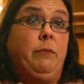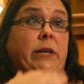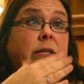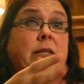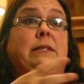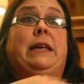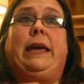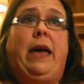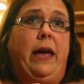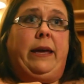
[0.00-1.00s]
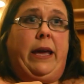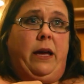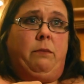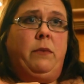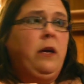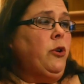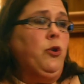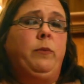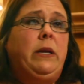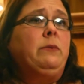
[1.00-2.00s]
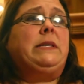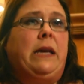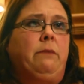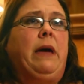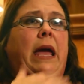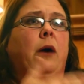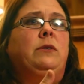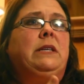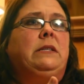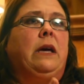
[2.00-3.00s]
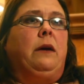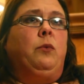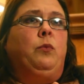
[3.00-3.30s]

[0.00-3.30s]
But to say I am, nobody was in my house that day